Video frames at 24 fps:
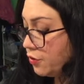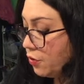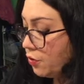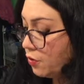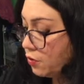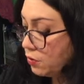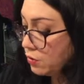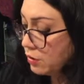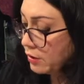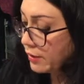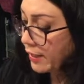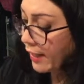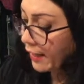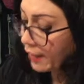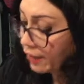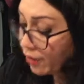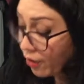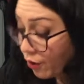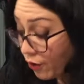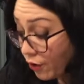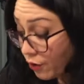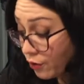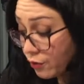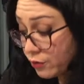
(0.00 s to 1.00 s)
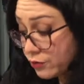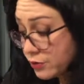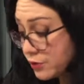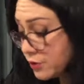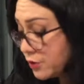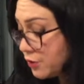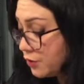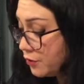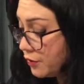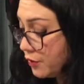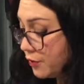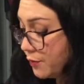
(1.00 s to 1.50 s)
old Legos
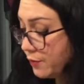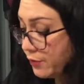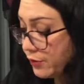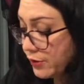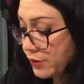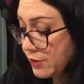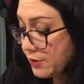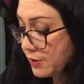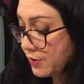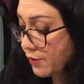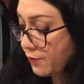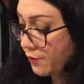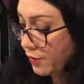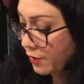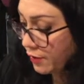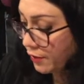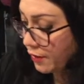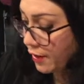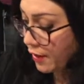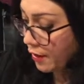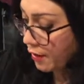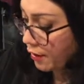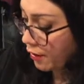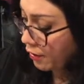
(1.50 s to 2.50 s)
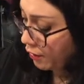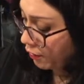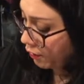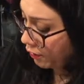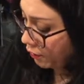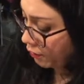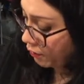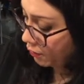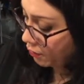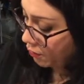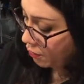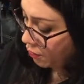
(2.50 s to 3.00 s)
and you can put some in there,
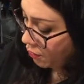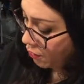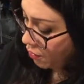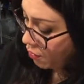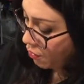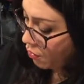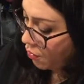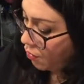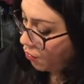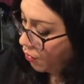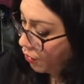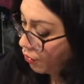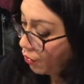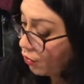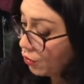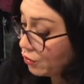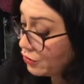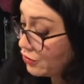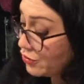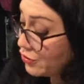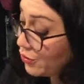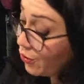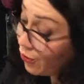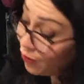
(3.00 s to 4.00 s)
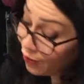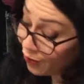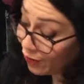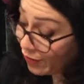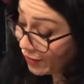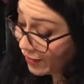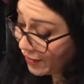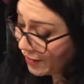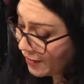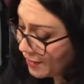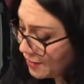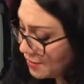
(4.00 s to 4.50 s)
or old
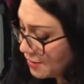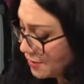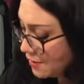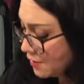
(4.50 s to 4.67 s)
toys,